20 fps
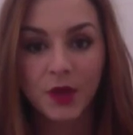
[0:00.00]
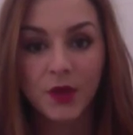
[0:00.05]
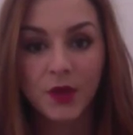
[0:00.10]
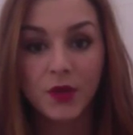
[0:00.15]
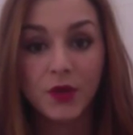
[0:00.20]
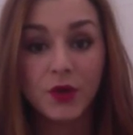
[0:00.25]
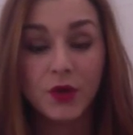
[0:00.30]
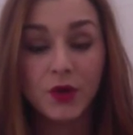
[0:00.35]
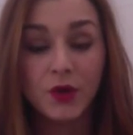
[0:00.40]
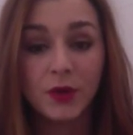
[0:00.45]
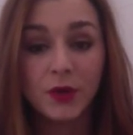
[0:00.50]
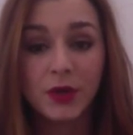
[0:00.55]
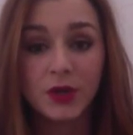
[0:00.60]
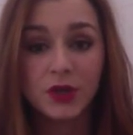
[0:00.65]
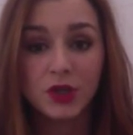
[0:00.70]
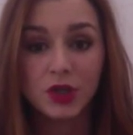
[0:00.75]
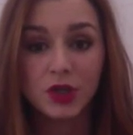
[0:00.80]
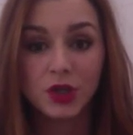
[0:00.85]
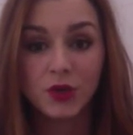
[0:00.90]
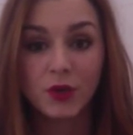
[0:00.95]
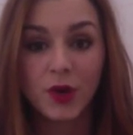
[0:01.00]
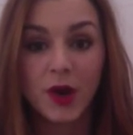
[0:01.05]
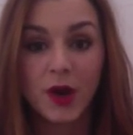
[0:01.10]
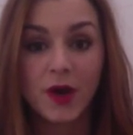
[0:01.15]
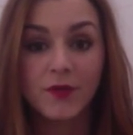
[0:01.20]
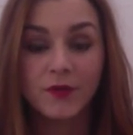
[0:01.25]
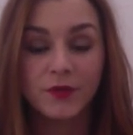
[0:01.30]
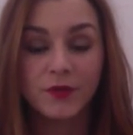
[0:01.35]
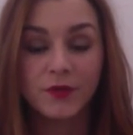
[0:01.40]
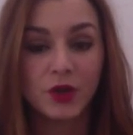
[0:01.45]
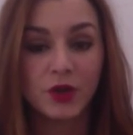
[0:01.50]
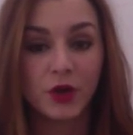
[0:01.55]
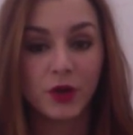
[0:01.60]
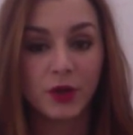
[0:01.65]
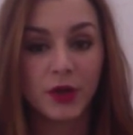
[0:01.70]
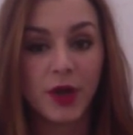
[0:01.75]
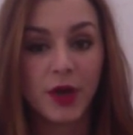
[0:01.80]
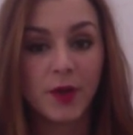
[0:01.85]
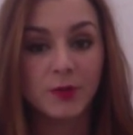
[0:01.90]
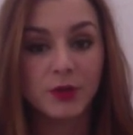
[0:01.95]
The new issue of
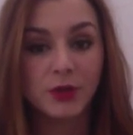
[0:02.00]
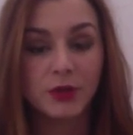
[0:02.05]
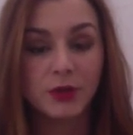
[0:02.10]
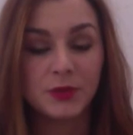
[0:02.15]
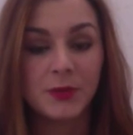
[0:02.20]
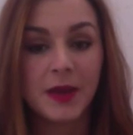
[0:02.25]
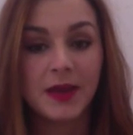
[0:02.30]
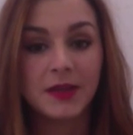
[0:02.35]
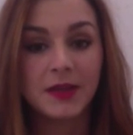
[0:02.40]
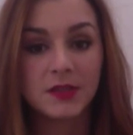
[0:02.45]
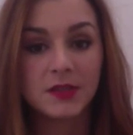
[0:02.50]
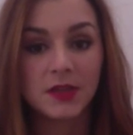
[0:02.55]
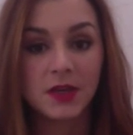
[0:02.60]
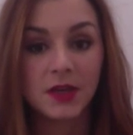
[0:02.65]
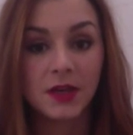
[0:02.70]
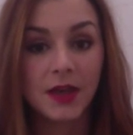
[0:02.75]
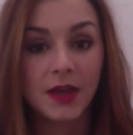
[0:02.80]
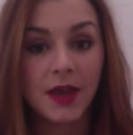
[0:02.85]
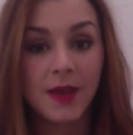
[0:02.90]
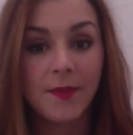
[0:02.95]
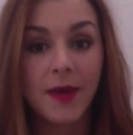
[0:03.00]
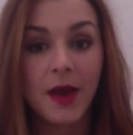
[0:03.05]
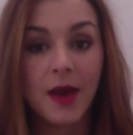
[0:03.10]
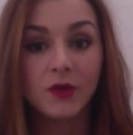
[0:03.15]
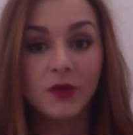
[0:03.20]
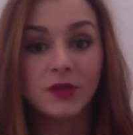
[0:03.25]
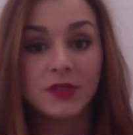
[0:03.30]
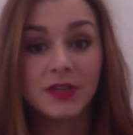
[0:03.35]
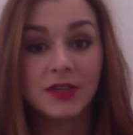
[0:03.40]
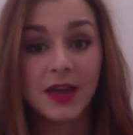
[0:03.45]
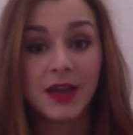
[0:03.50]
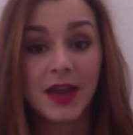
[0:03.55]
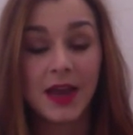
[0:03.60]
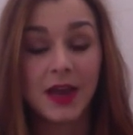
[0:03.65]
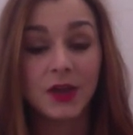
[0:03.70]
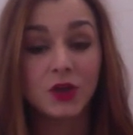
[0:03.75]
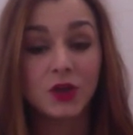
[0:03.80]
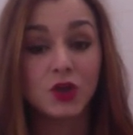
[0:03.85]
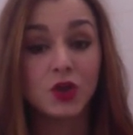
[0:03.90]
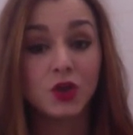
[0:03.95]
Charlie Hebdo's magazine came out
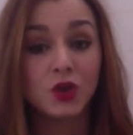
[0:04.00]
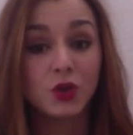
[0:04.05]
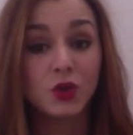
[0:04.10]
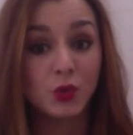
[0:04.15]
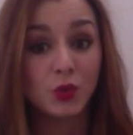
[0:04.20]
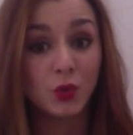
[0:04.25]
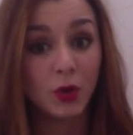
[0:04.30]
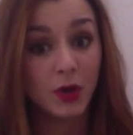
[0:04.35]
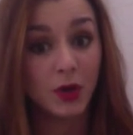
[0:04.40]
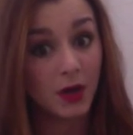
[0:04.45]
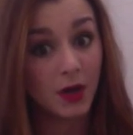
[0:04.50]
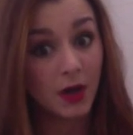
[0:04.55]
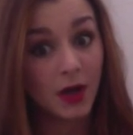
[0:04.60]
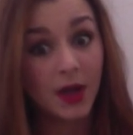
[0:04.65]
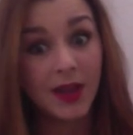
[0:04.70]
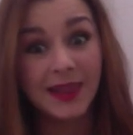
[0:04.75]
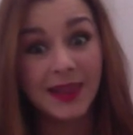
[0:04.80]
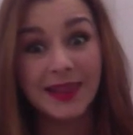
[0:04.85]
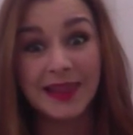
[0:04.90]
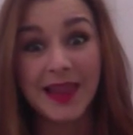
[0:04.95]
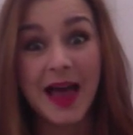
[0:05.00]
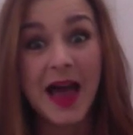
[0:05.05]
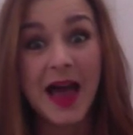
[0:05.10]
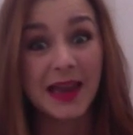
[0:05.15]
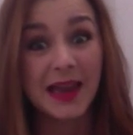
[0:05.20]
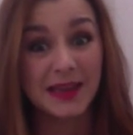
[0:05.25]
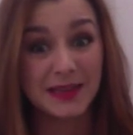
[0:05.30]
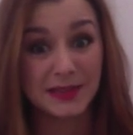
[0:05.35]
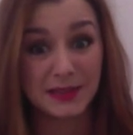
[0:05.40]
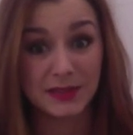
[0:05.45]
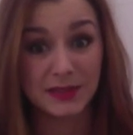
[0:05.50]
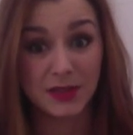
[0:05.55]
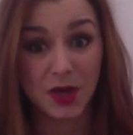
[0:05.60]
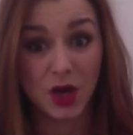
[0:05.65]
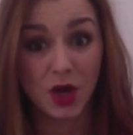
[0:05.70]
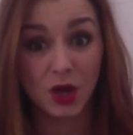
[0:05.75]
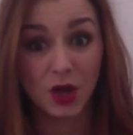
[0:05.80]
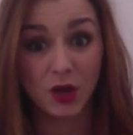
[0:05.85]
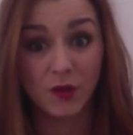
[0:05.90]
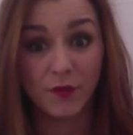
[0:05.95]
today to lines
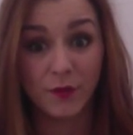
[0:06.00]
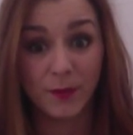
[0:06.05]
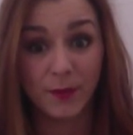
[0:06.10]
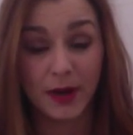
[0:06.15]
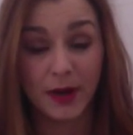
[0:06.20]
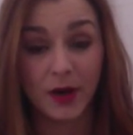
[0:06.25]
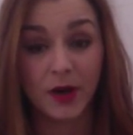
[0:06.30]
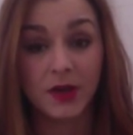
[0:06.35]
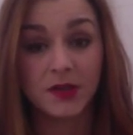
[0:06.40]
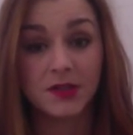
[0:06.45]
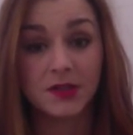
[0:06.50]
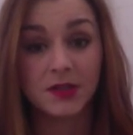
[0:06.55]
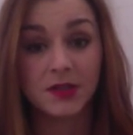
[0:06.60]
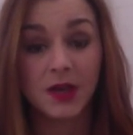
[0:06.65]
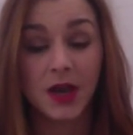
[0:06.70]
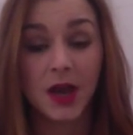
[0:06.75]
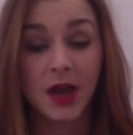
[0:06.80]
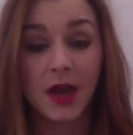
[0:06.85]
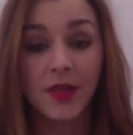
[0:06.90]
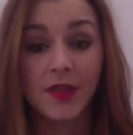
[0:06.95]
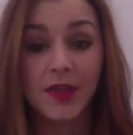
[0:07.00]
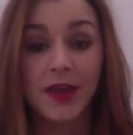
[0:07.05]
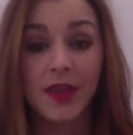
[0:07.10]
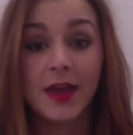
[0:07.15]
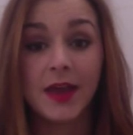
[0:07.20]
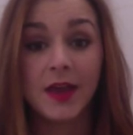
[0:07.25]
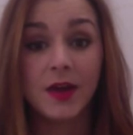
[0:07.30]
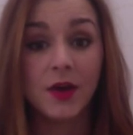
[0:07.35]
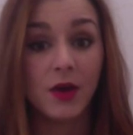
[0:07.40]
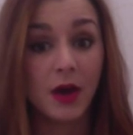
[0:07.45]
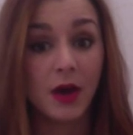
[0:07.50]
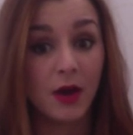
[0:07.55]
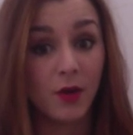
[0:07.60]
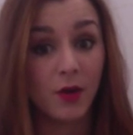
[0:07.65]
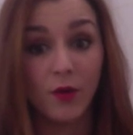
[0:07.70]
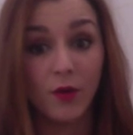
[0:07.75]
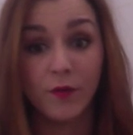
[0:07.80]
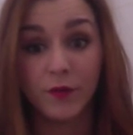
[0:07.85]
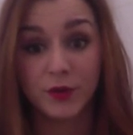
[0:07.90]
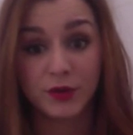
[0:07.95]
all over Paris. They
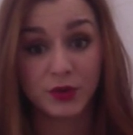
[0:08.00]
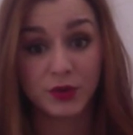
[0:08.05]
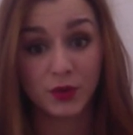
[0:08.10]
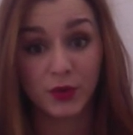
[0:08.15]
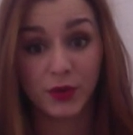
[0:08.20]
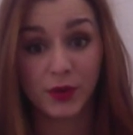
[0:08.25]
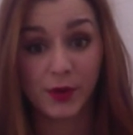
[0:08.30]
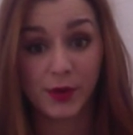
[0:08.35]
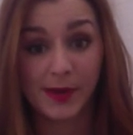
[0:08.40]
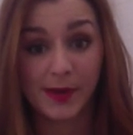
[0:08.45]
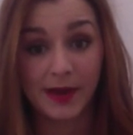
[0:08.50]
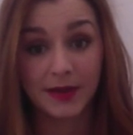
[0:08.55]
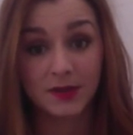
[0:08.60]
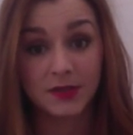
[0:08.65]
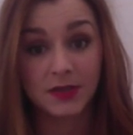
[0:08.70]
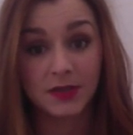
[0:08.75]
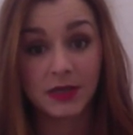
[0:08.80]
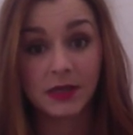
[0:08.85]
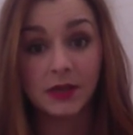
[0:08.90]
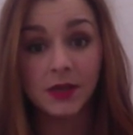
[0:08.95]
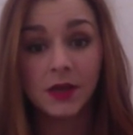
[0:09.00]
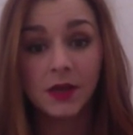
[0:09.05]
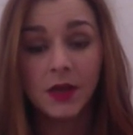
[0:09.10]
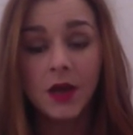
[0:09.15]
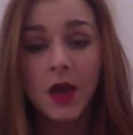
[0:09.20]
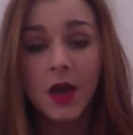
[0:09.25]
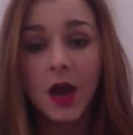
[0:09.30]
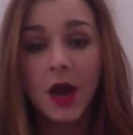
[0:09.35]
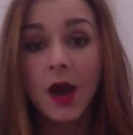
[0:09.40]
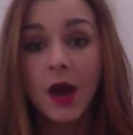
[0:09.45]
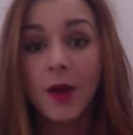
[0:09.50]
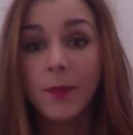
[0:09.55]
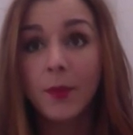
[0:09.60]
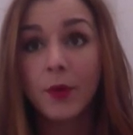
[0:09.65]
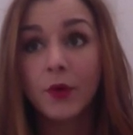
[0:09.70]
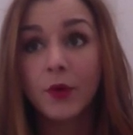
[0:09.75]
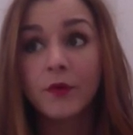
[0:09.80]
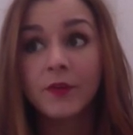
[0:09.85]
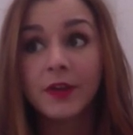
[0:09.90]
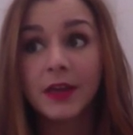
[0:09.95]
oversold their magazine,
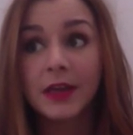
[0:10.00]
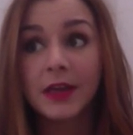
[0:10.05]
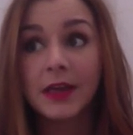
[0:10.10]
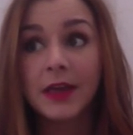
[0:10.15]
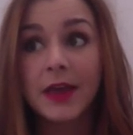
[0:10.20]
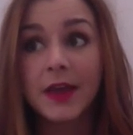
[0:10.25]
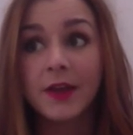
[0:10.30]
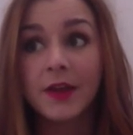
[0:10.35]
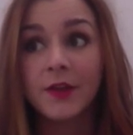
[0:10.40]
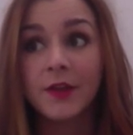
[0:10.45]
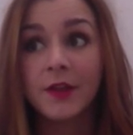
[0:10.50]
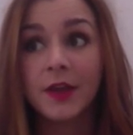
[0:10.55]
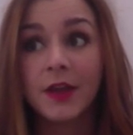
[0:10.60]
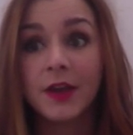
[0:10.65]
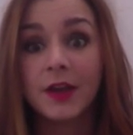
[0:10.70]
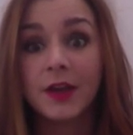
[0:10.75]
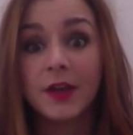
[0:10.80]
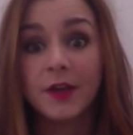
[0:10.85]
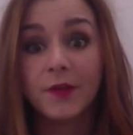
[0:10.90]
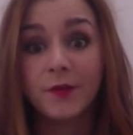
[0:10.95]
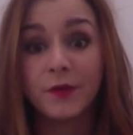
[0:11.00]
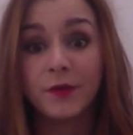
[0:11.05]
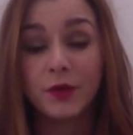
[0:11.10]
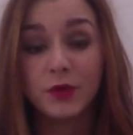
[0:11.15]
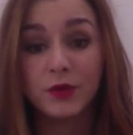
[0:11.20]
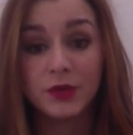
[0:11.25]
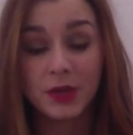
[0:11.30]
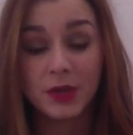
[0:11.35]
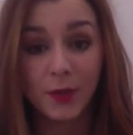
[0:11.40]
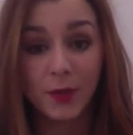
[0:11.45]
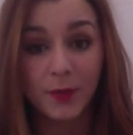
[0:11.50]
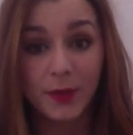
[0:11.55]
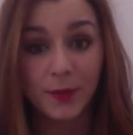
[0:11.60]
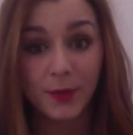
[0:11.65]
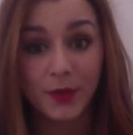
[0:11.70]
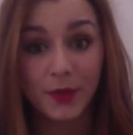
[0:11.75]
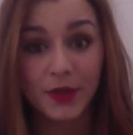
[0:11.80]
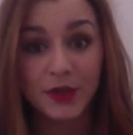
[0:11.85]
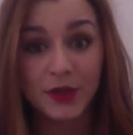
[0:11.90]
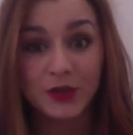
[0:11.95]
proving again that if you tell
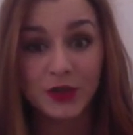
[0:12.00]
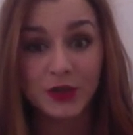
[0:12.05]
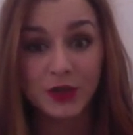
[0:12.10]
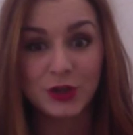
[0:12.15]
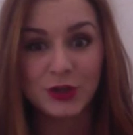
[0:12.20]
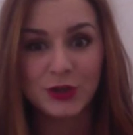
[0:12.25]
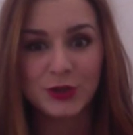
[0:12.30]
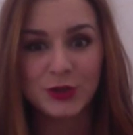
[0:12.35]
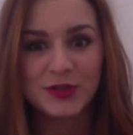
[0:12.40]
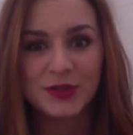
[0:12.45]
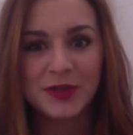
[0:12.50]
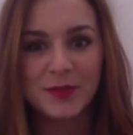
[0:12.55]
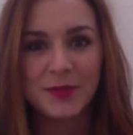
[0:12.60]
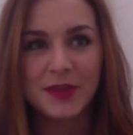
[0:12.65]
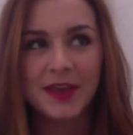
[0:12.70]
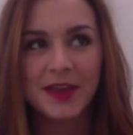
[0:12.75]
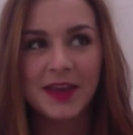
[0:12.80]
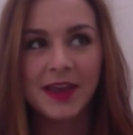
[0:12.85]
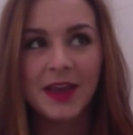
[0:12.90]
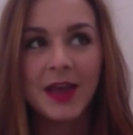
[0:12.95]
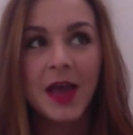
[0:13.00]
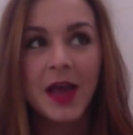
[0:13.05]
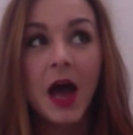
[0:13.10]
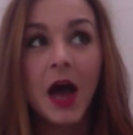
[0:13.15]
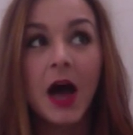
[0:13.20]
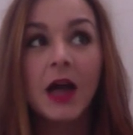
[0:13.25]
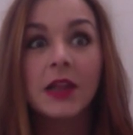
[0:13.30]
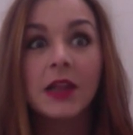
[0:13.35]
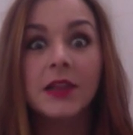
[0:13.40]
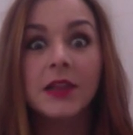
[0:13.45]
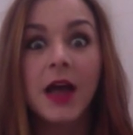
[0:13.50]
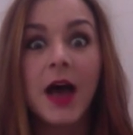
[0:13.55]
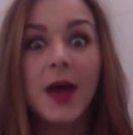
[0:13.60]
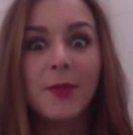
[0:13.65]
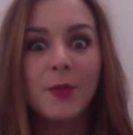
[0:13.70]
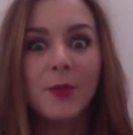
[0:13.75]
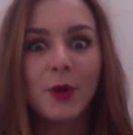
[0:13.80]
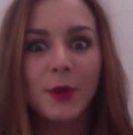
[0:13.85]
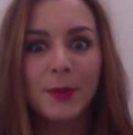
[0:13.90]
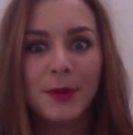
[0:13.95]
people they shouldn't do something, a lot
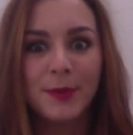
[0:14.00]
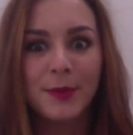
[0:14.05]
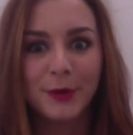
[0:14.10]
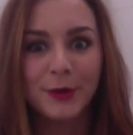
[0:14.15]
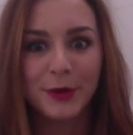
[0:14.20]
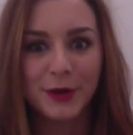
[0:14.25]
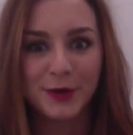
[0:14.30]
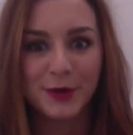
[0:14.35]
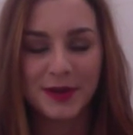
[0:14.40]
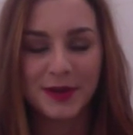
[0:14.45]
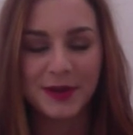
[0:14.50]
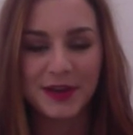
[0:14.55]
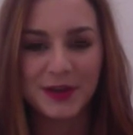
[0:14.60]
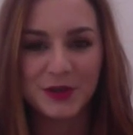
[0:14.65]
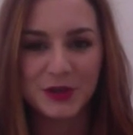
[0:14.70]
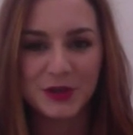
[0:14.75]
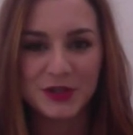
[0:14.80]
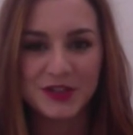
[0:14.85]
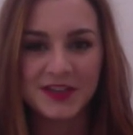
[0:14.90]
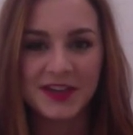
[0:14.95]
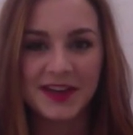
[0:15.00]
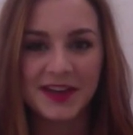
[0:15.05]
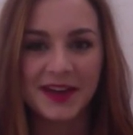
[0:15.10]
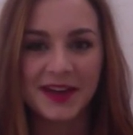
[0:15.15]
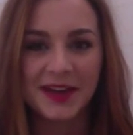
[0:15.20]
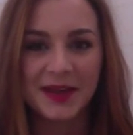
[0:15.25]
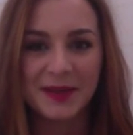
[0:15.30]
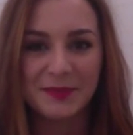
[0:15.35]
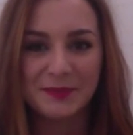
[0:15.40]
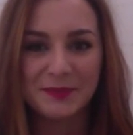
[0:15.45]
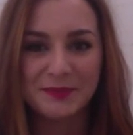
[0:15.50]
more people are going to be interested in it.